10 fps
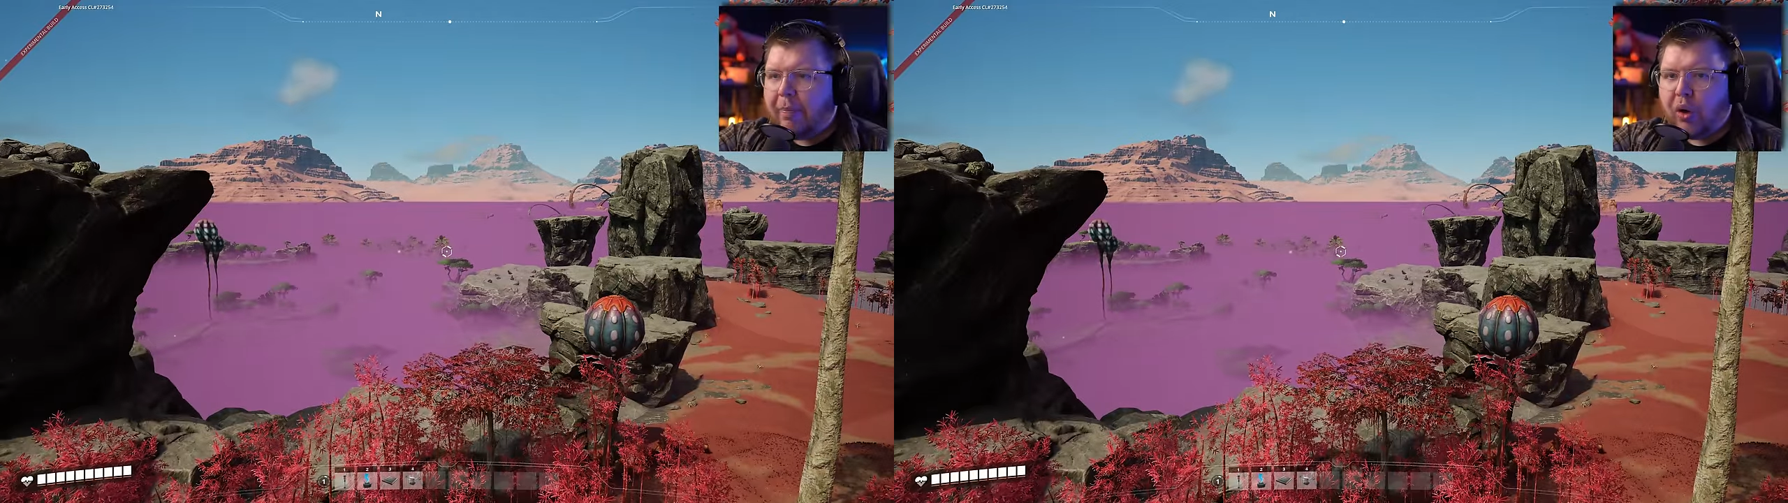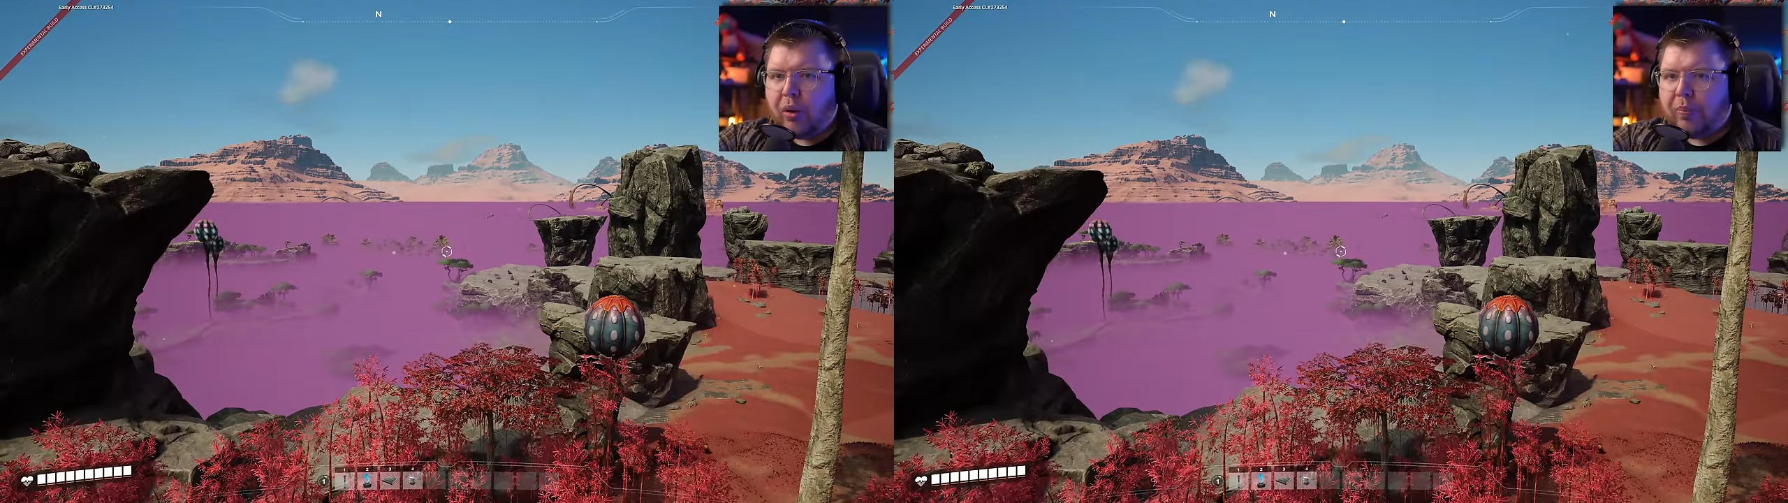
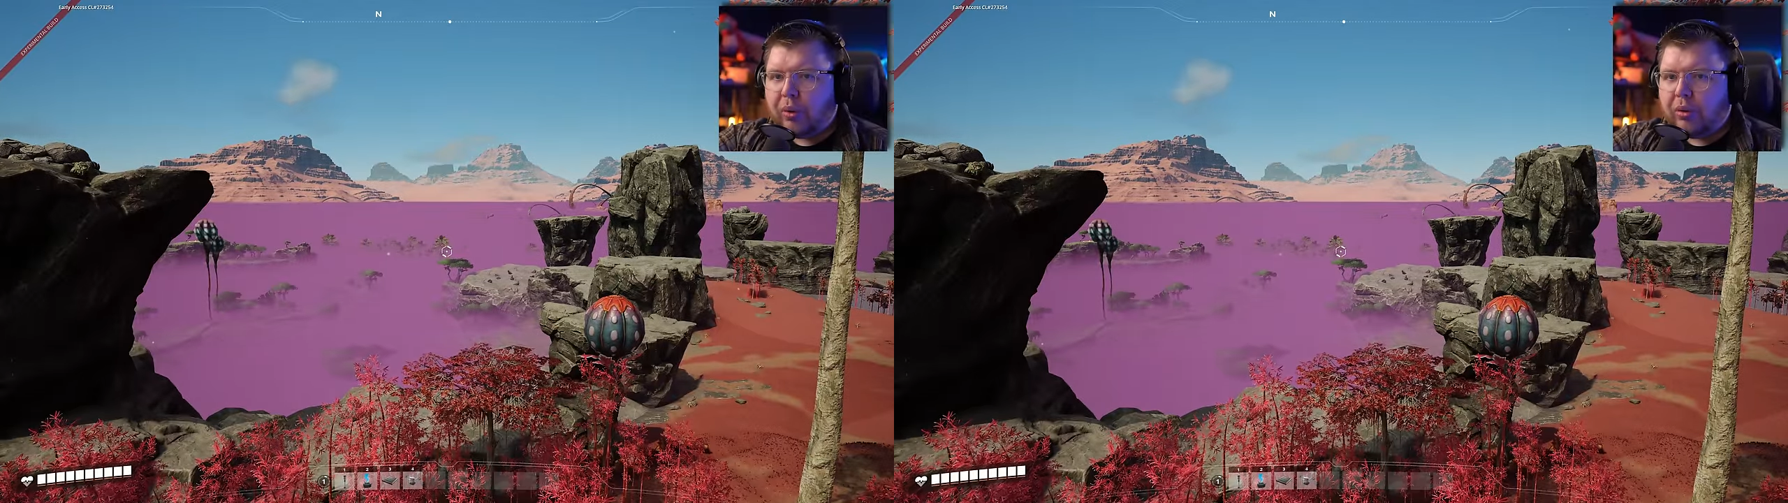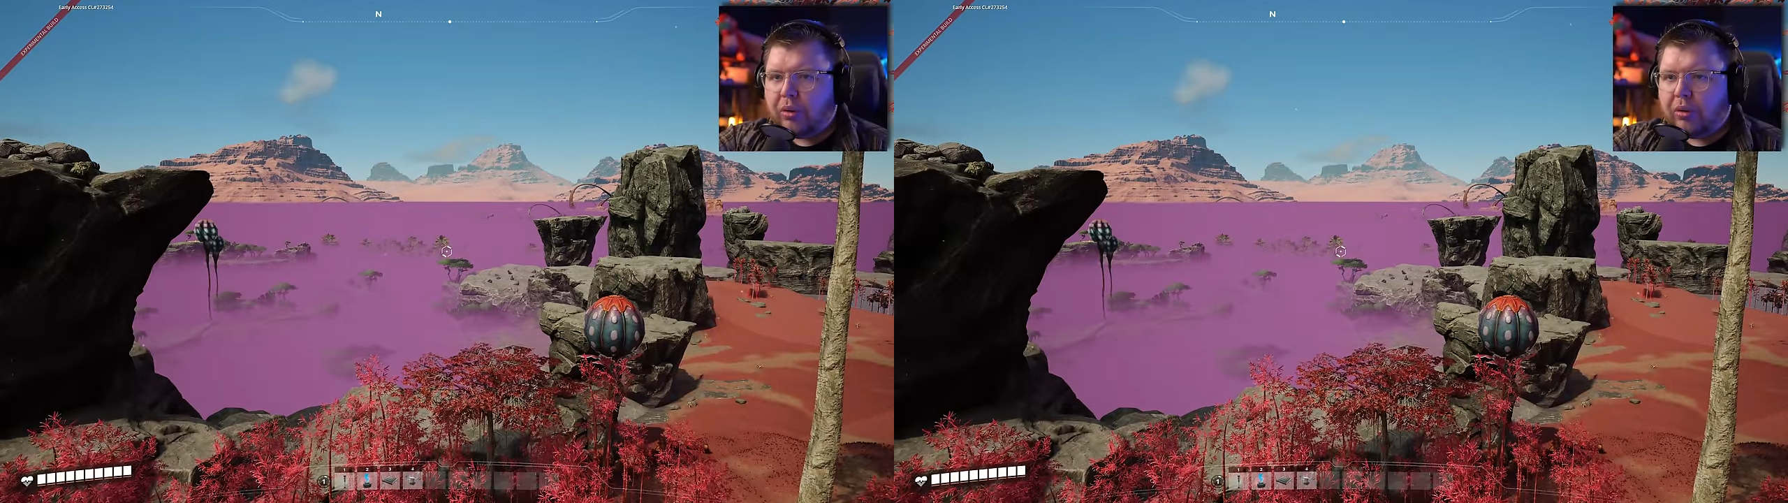
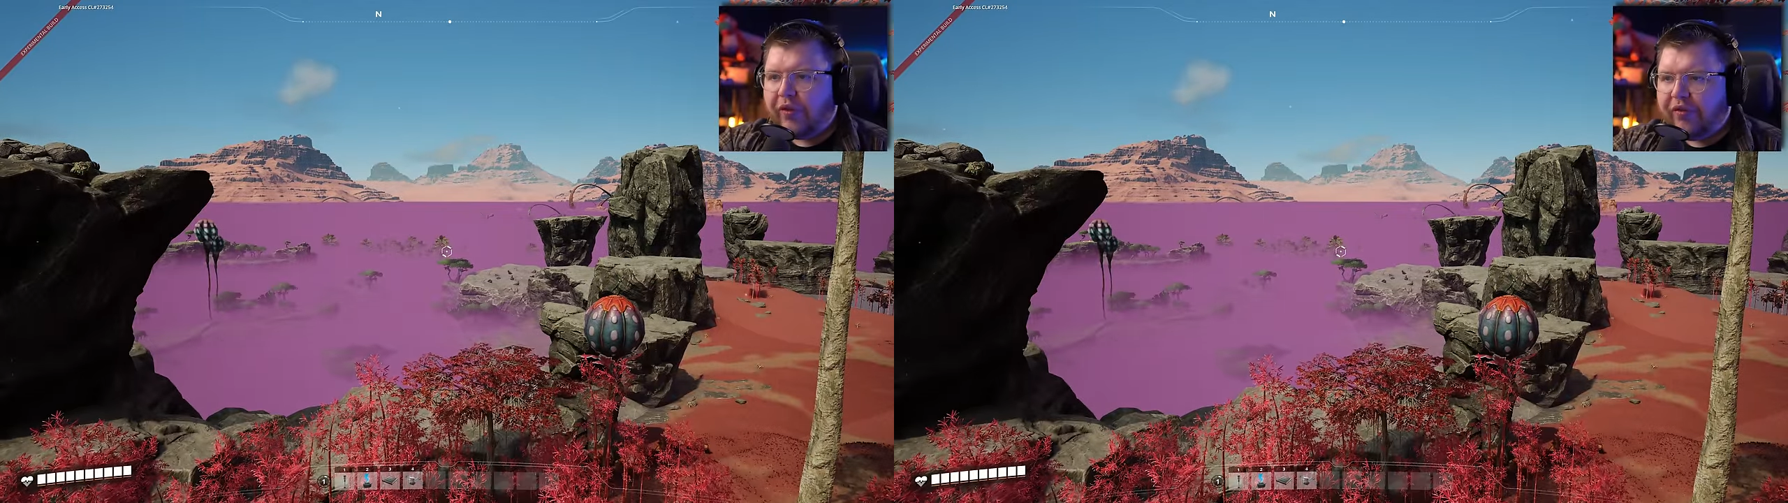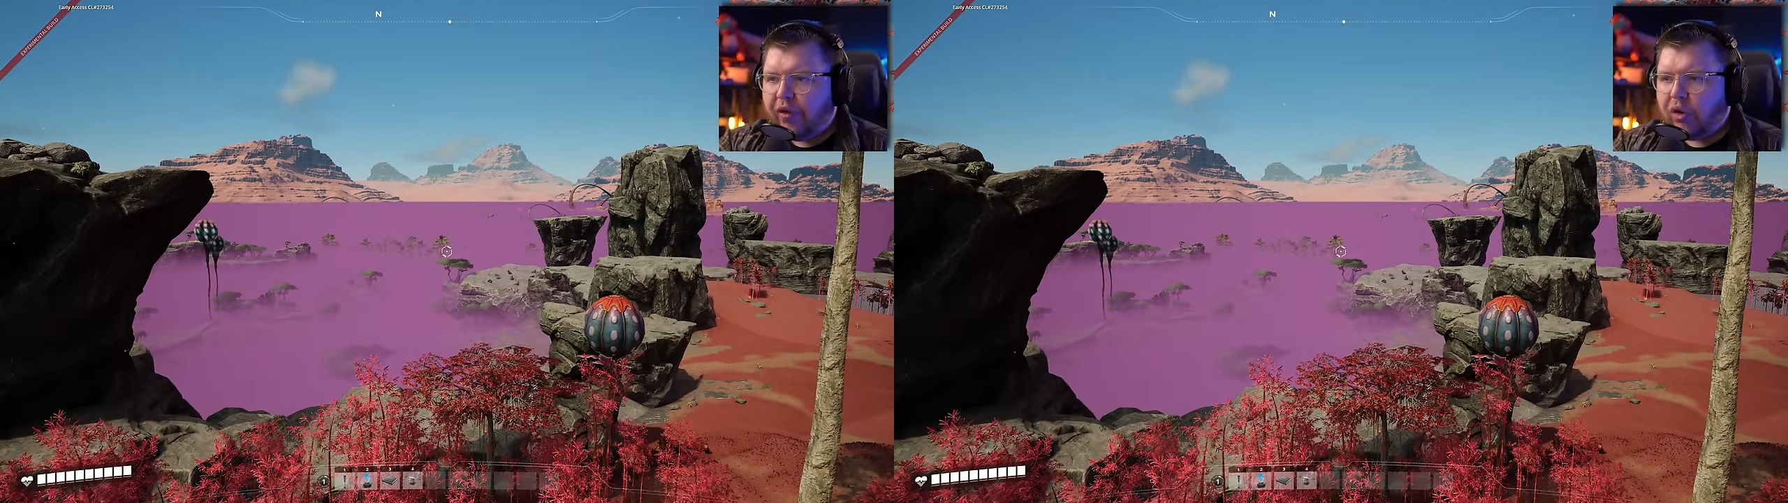purple, the
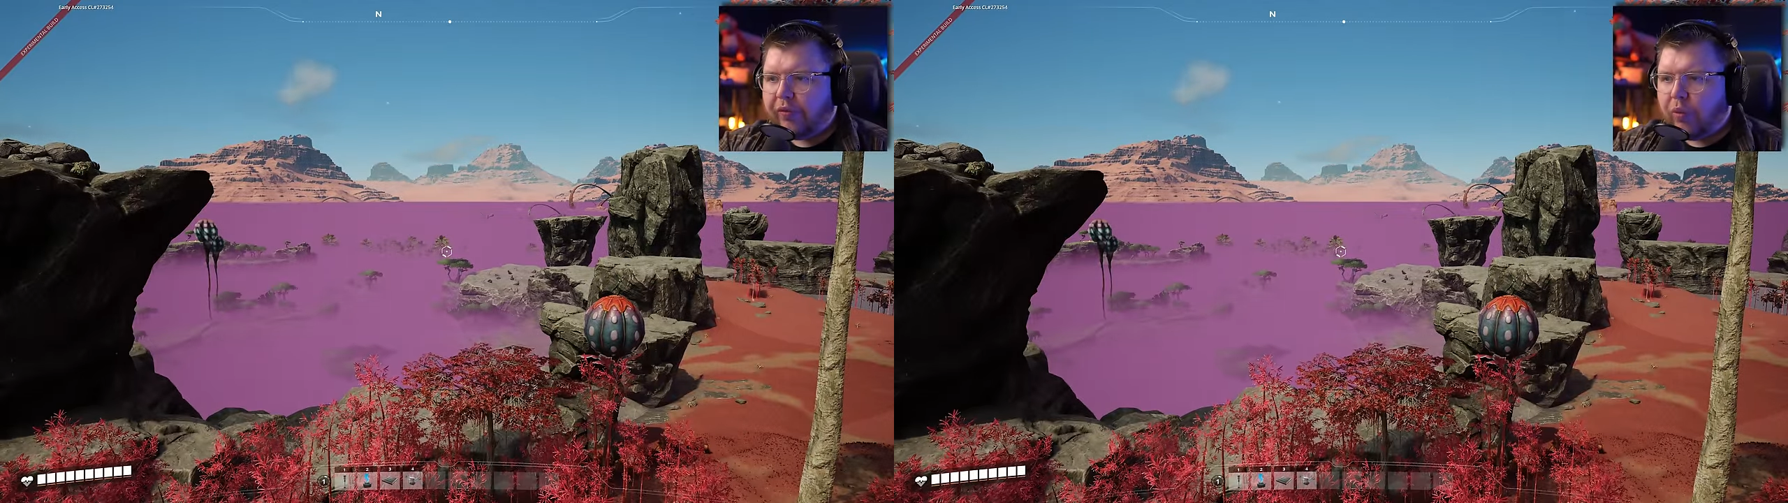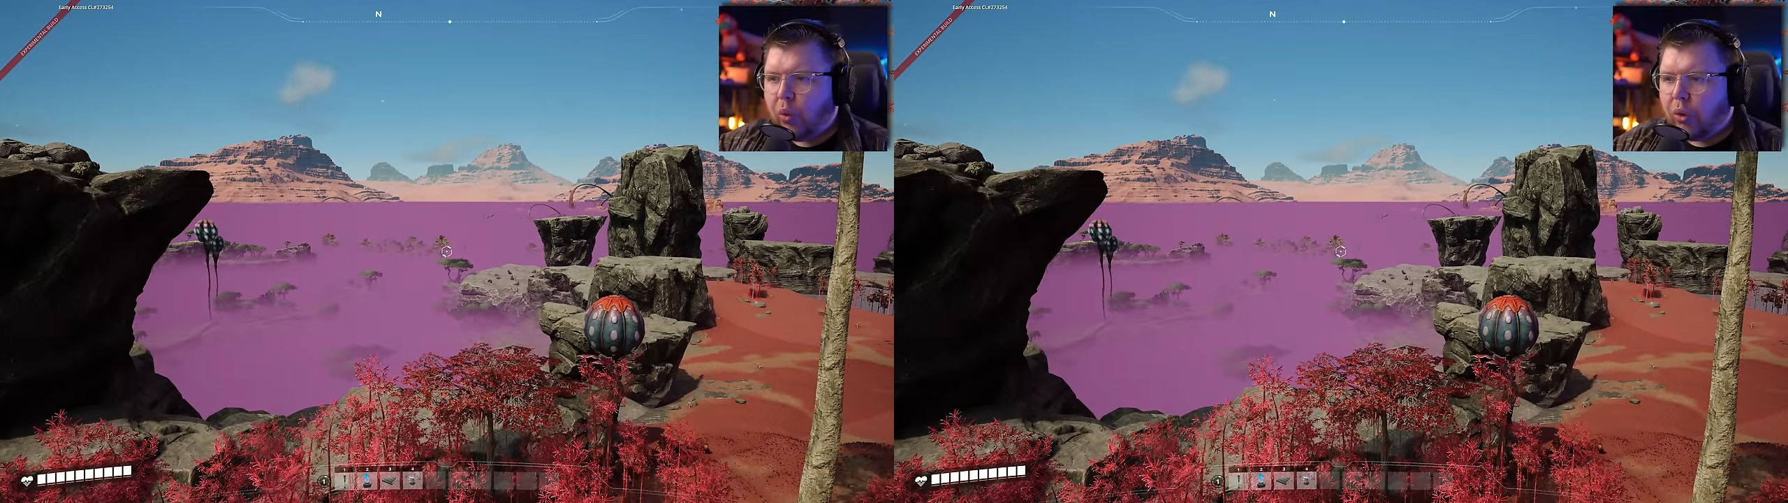fog
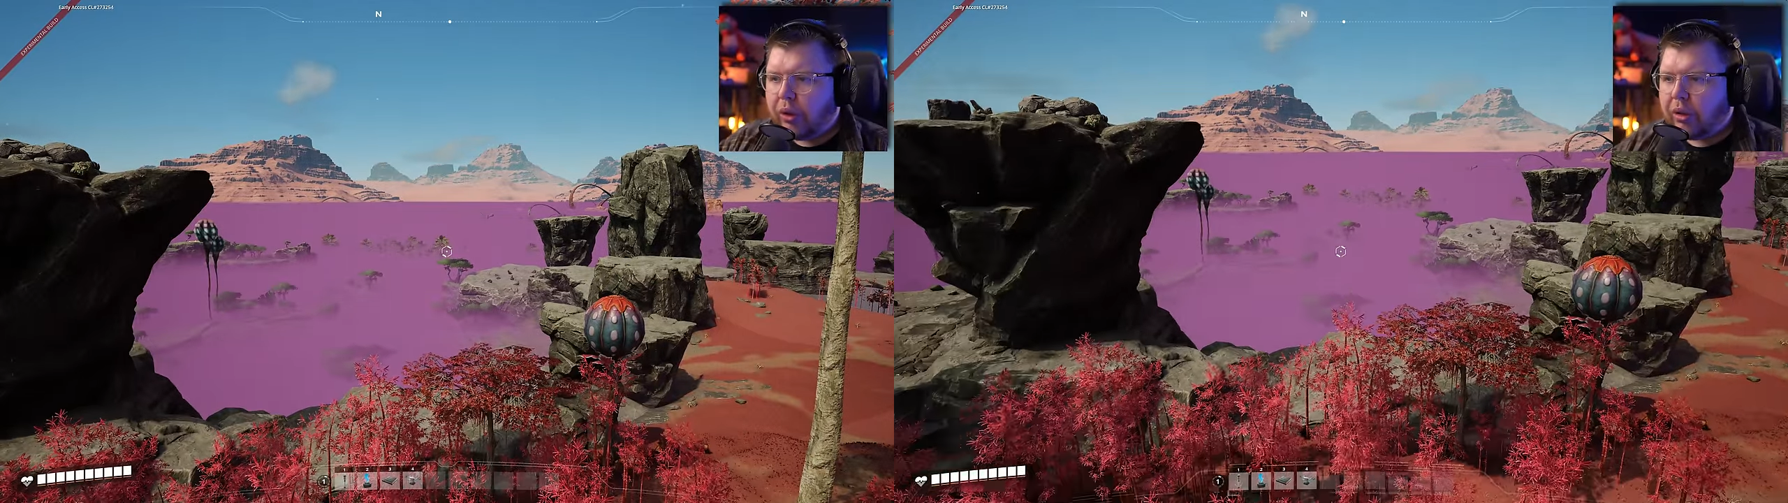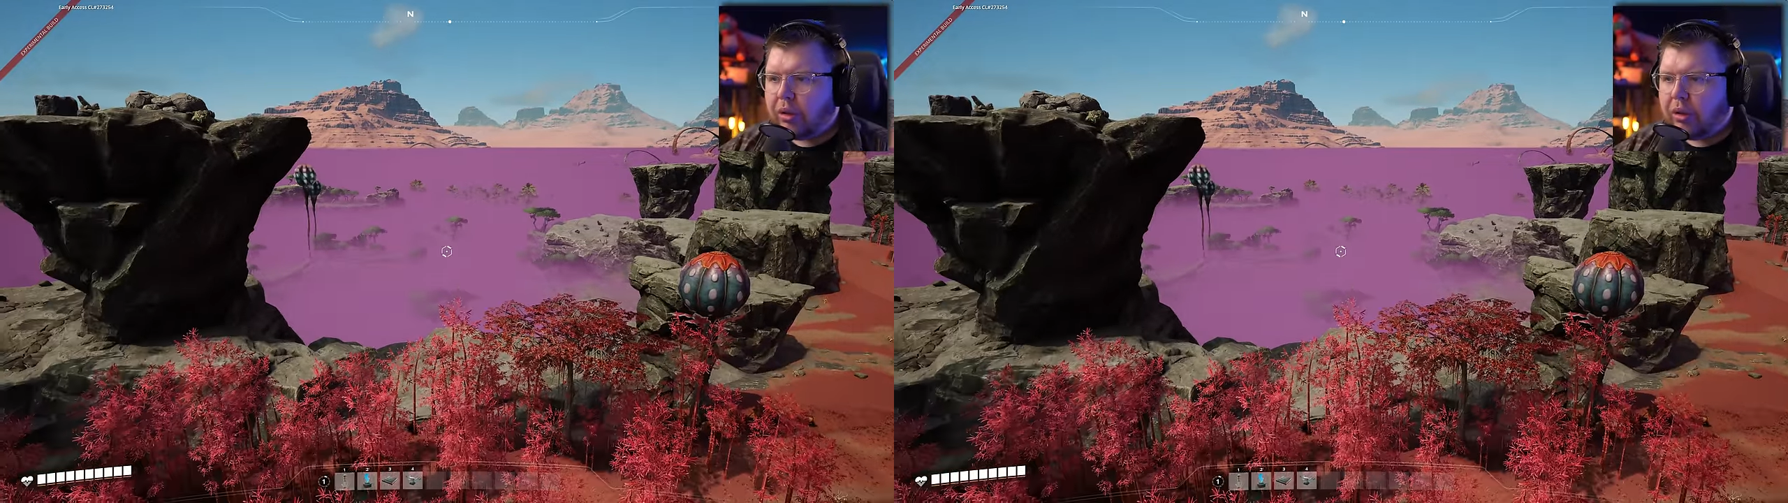of war.